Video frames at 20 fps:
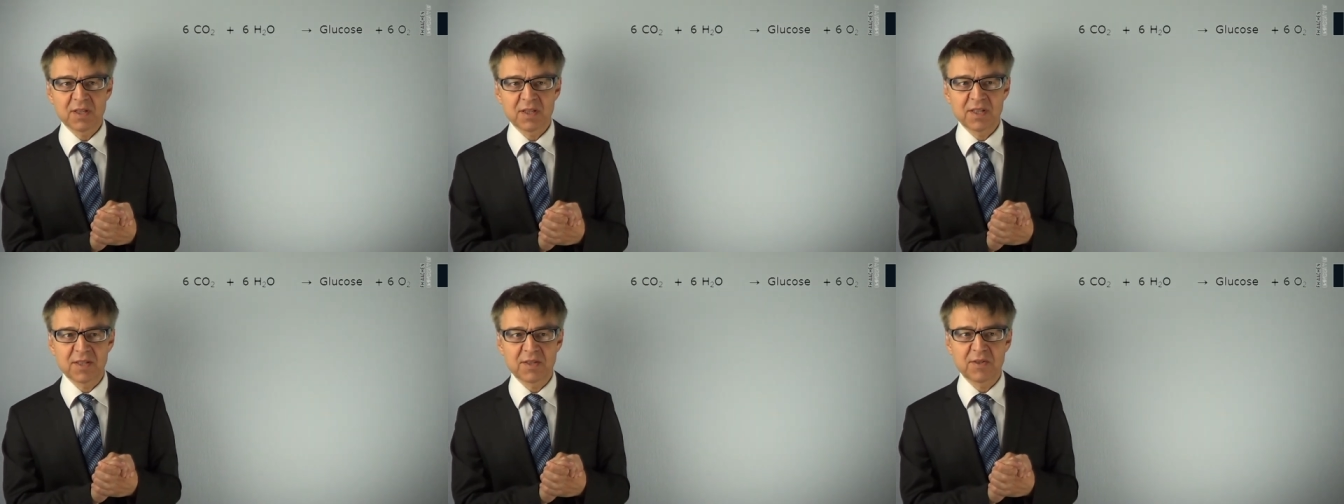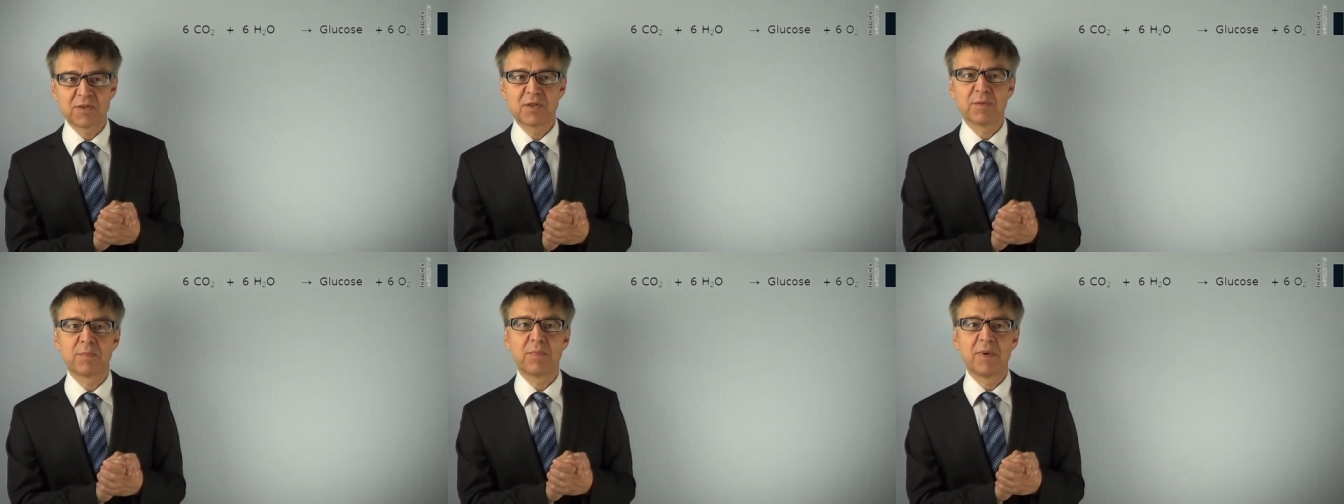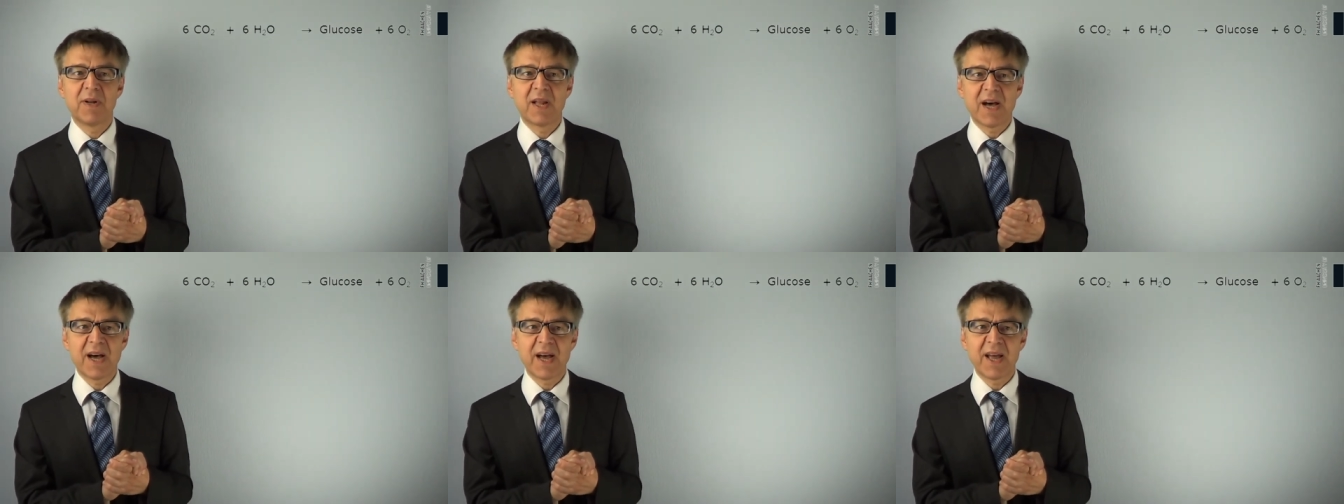is to
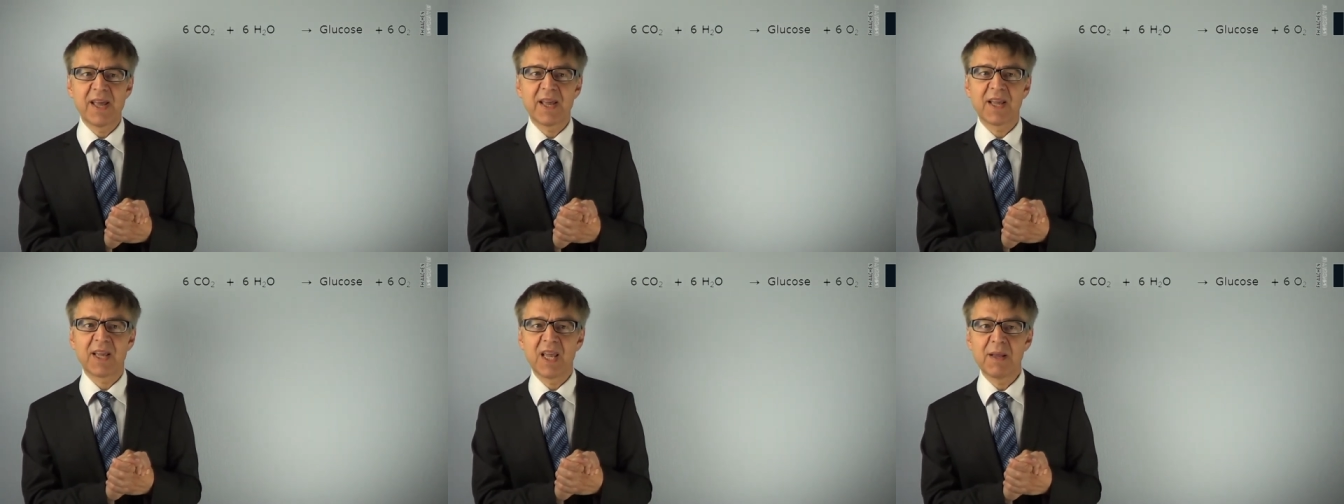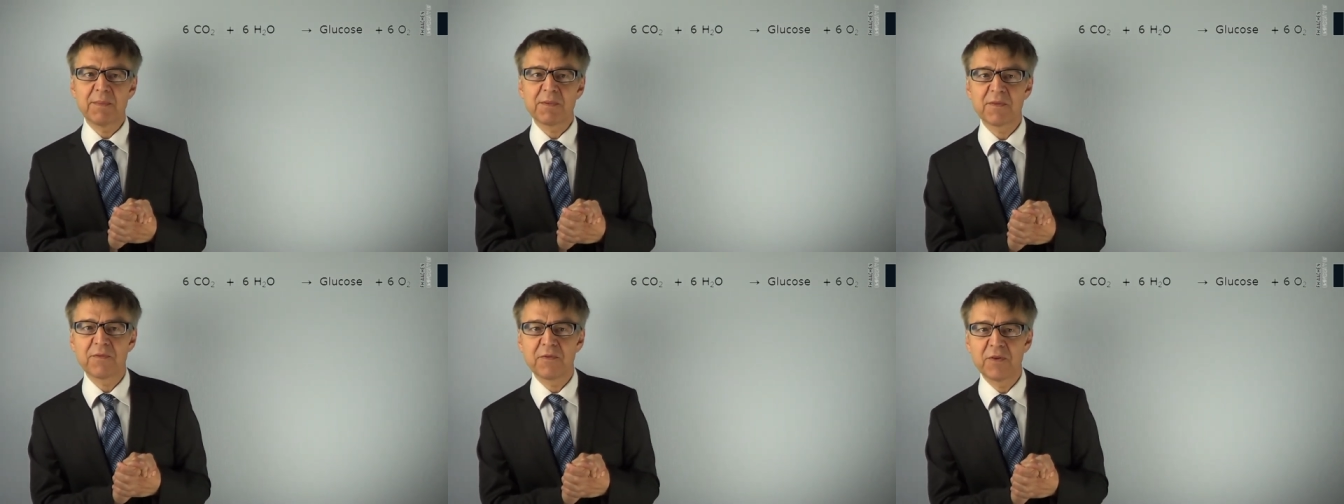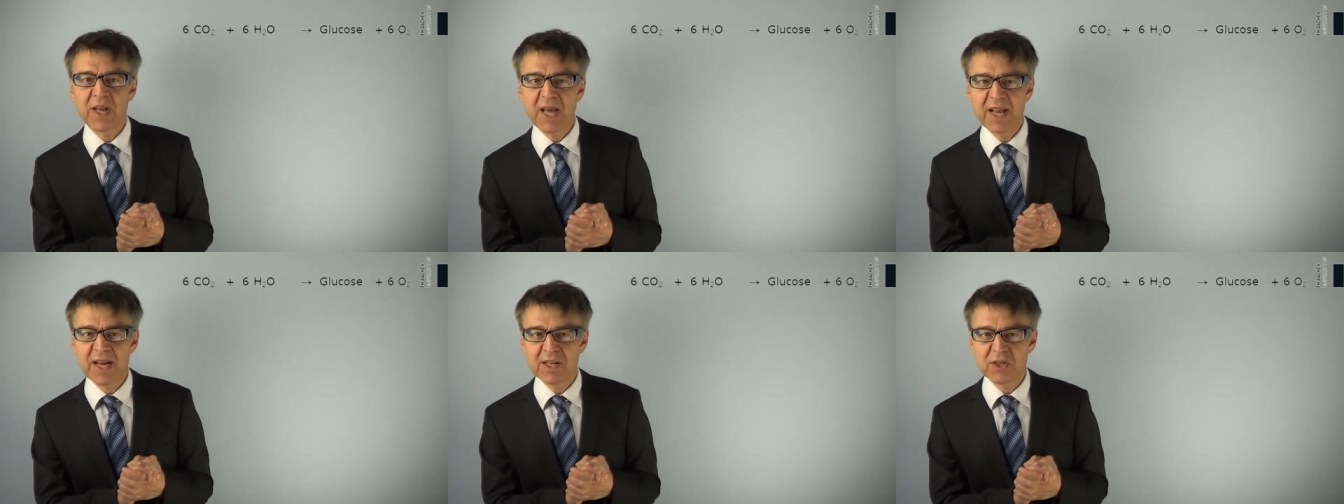supply Gibbs
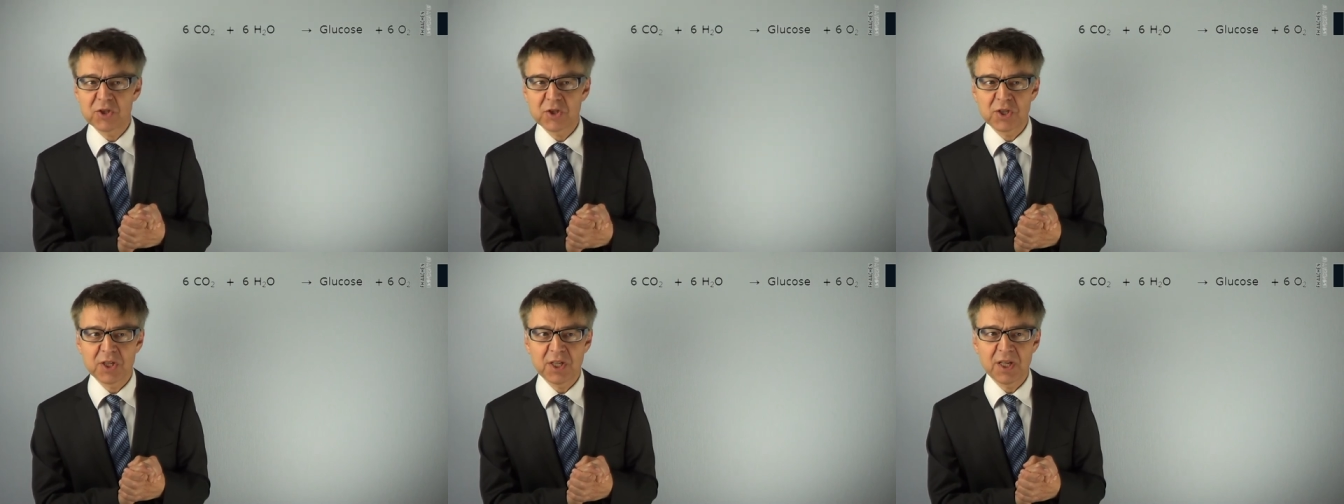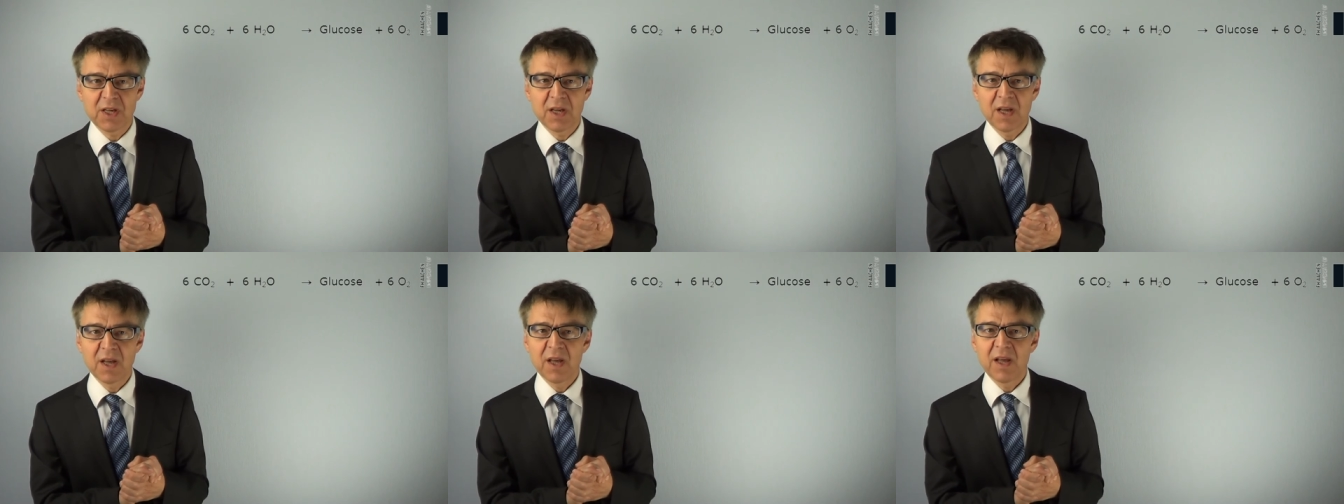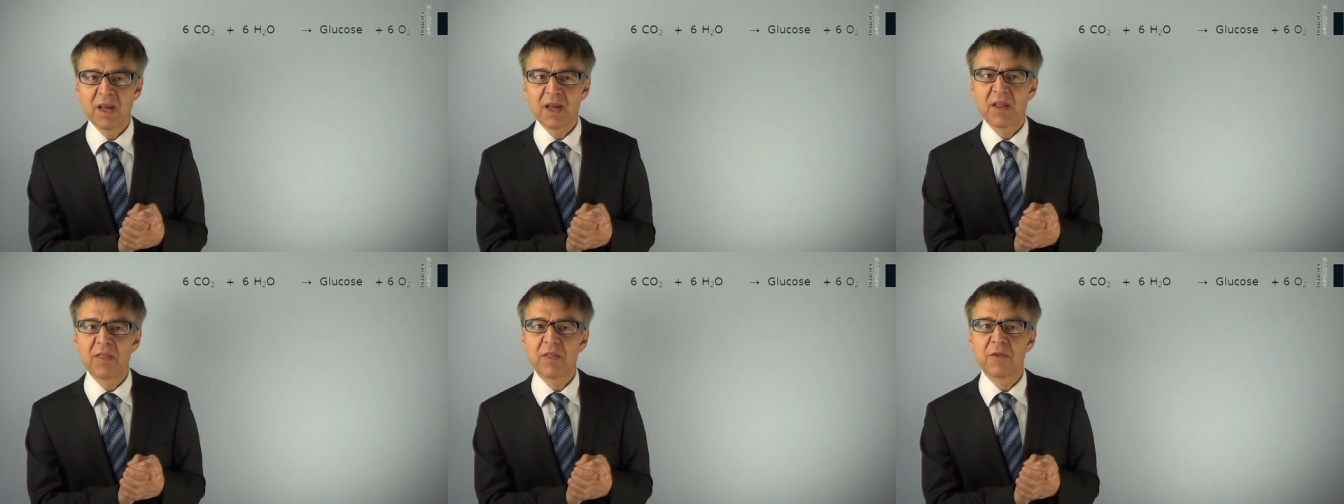free energy
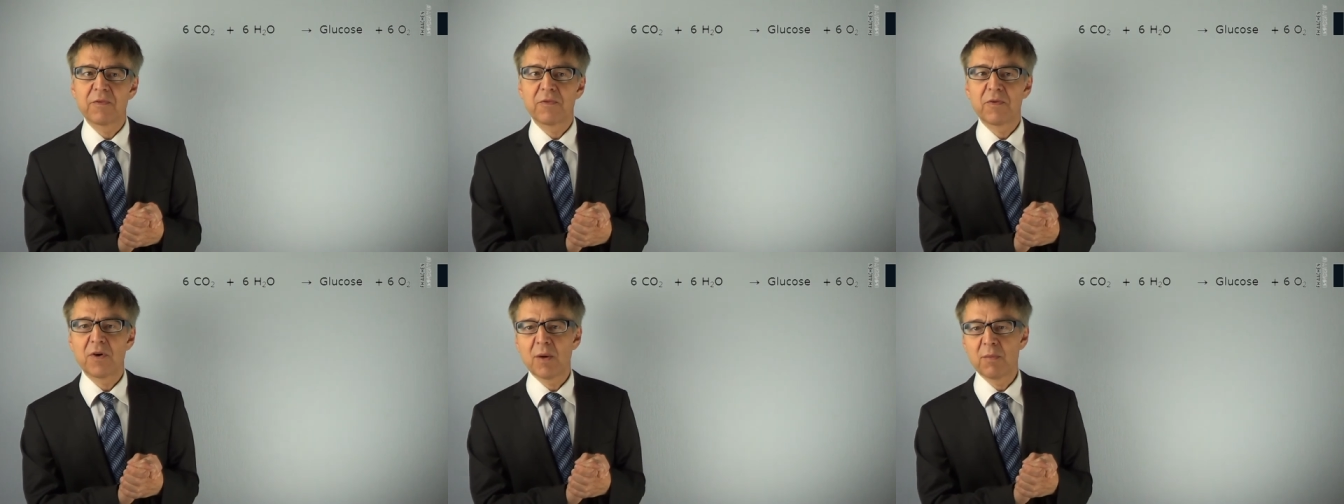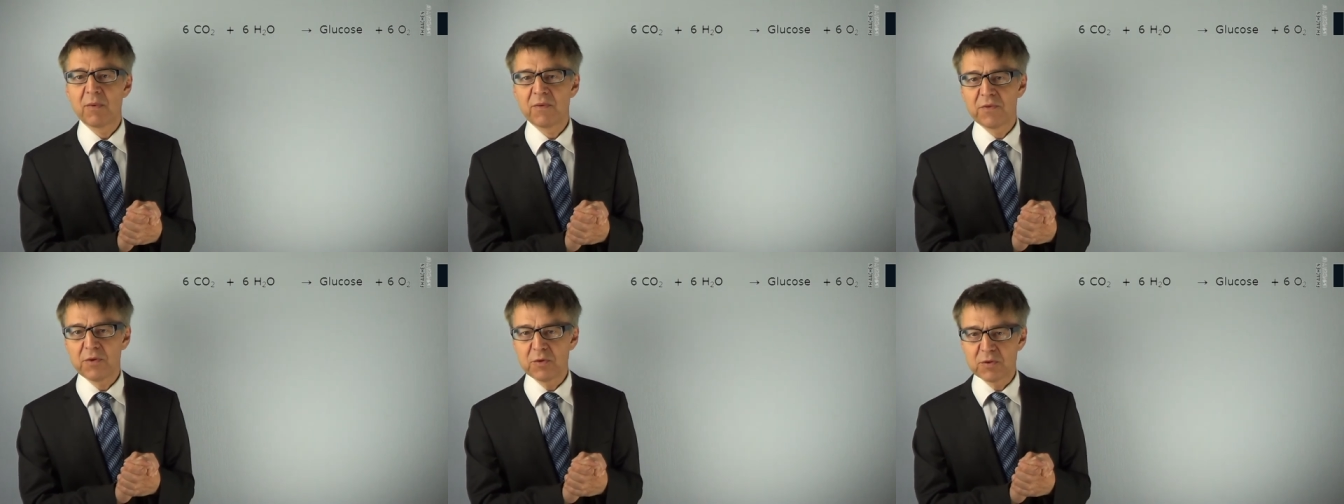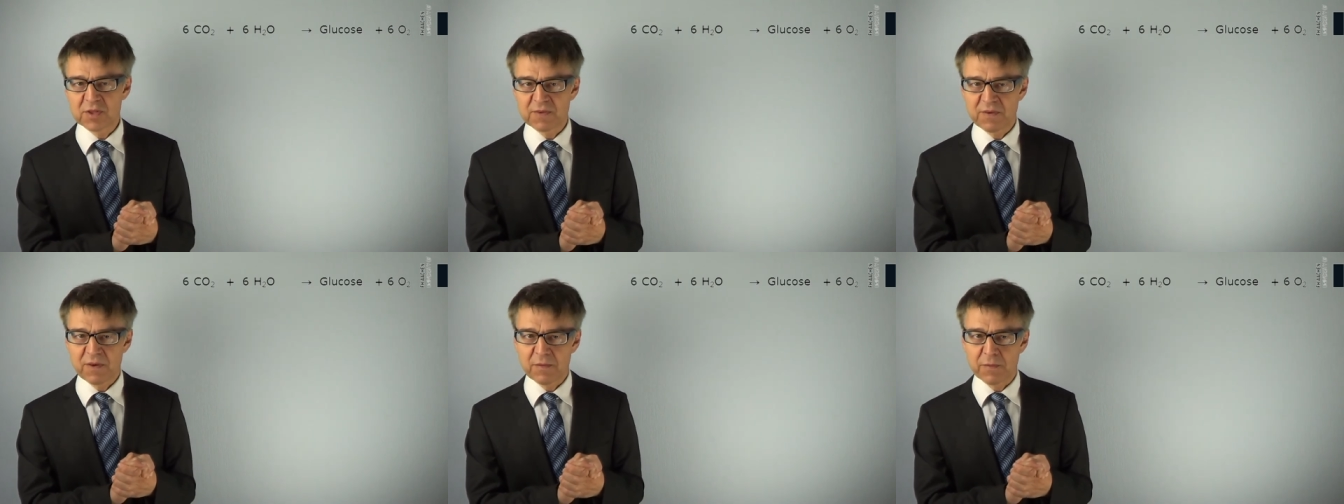in the form of
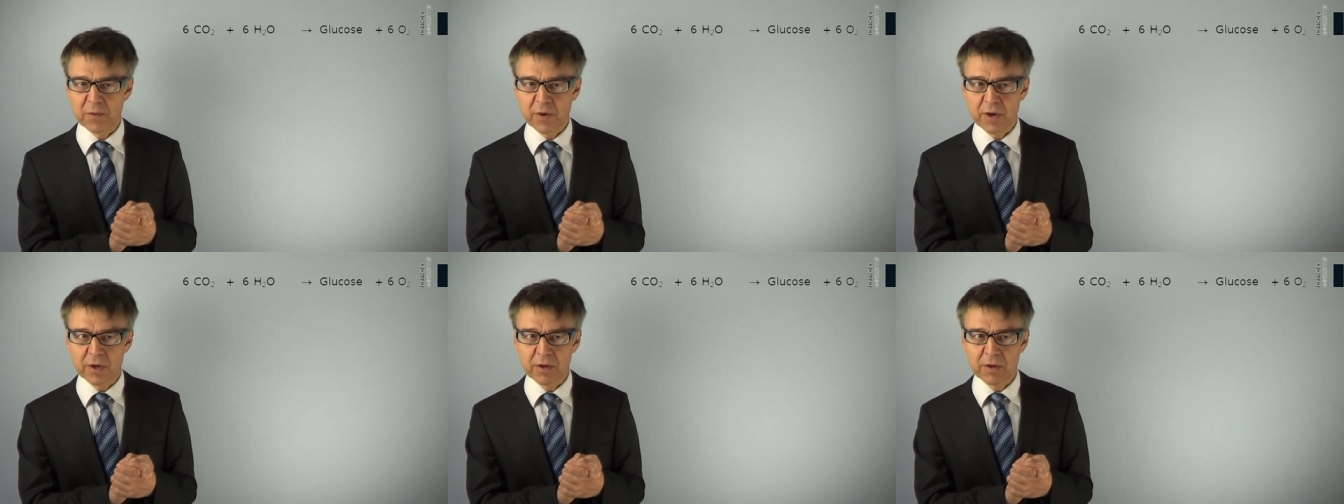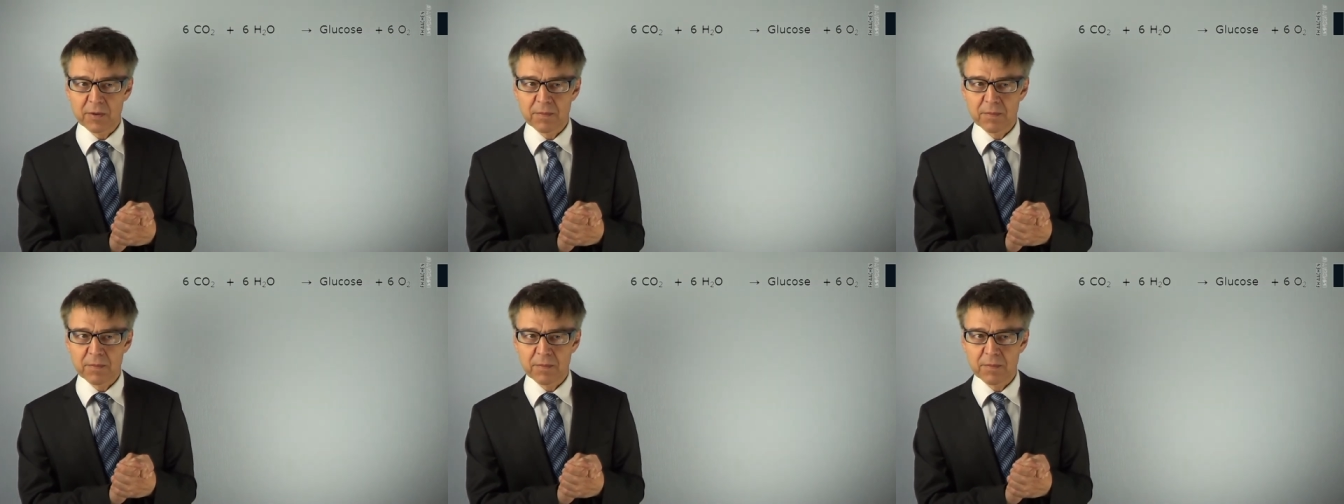useful work.